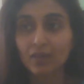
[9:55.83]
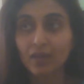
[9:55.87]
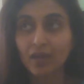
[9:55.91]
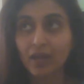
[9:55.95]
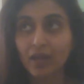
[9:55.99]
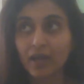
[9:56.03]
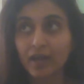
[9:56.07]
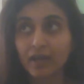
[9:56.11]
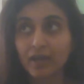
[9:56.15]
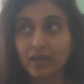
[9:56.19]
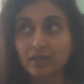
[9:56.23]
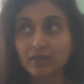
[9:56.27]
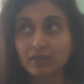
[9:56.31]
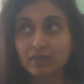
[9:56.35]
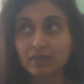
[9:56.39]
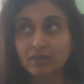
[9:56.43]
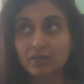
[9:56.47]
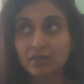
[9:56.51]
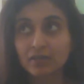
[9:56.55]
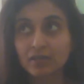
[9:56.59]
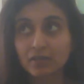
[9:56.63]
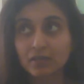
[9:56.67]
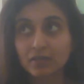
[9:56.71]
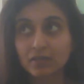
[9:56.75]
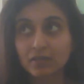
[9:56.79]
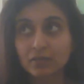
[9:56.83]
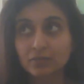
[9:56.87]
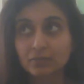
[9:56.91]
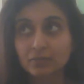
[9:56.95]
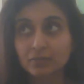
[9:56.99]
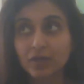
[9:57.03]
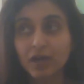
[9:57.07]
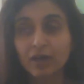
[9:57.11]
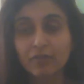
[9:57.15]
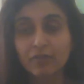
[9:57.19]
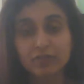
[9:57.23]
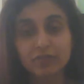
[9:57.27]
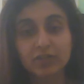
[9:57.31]
and
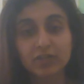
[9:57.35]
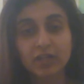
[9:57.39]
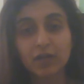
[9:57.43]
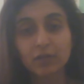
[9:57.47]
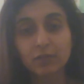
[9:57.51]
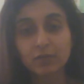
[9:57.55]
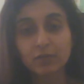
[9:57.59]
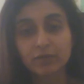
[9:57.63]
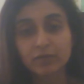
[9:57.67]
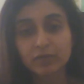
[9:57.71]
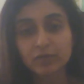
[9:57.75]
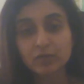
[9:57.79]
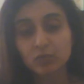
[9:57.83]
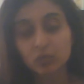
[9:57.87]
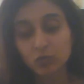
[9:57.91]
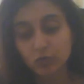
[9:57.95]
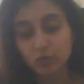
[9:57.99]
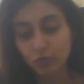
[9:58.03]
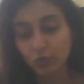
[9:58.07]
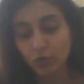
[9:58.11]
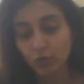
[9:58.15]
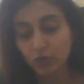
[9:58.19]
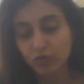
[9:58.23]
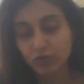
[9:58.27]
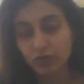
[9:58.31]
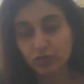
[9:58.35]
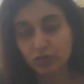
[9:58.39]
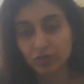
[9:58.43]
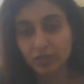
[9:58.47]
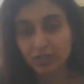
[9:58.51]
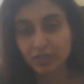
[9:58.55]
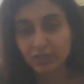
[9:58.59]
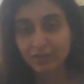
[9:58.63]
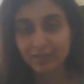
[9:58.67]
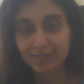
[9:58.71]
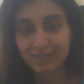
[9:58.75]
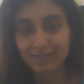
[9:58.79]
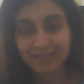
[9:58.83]
after that we will move on to
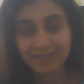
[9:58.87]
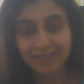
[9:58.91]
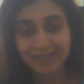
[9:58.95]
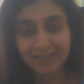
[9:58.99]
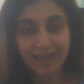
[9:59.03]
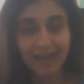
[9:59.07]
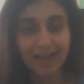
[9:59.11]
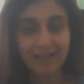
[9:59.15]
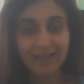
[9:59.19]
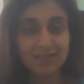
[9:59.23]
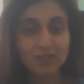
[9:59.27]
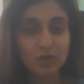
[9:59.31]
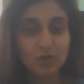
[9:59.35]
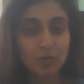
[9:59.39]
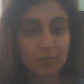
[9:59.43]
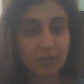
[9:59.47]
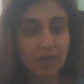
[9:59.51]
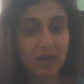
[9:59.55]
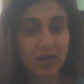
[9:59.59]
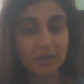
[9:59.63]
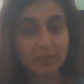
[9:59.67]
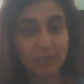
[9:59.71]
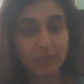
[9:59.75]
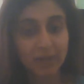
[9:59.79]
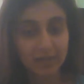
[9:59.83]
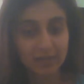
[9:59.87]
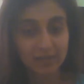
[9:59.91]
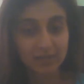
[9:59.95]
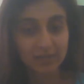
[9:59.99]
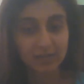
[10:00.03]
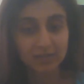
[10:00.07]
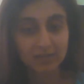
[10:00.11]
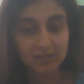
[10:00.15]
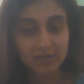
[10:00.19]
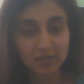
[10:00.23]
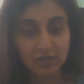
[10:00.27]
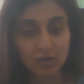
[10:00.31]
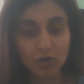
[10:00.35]
either syntax or
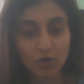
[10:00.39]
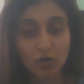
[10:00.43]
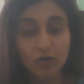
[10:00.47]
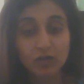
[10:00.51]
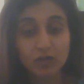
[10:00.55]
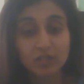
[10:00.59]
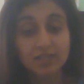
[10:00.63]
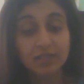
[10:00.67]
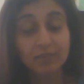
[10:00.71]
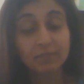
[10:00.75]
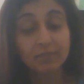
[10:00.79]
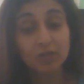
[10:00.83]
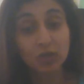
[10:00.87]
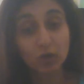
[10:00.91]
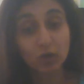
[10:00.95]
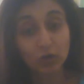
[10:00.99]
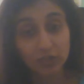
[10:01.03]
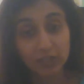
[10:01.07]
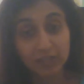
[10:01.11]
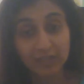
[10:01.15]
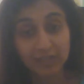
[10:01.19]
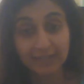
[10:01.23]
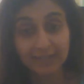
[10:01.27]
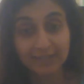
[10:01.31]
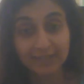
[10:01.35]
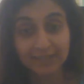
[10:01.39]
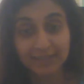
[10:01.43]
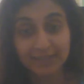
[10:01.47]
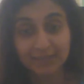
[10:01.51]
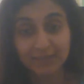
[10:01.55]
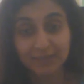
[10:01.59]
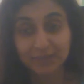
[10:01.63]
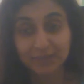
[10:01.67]
pragmatics or semiotics.